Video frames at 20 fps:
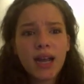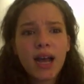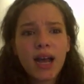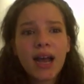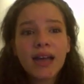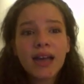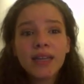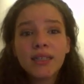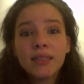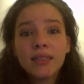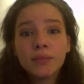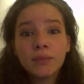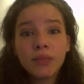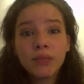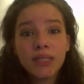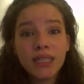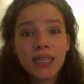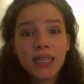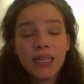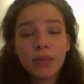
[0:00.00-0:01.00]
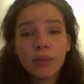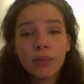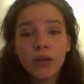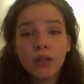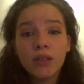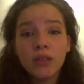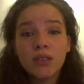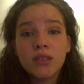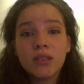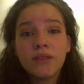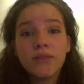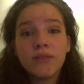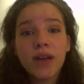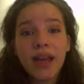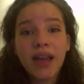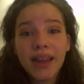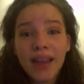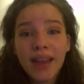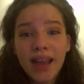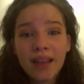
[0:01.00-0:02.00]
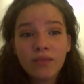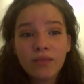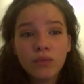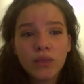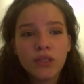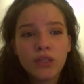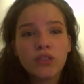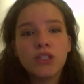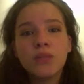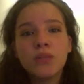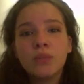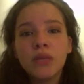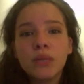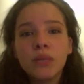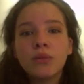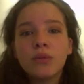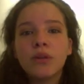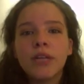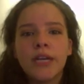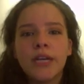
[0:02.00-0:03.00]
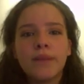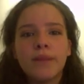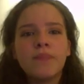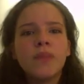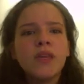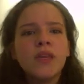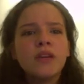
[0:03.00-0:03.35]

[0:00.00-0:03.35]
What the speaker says: I complain about the stuff I have when there's people that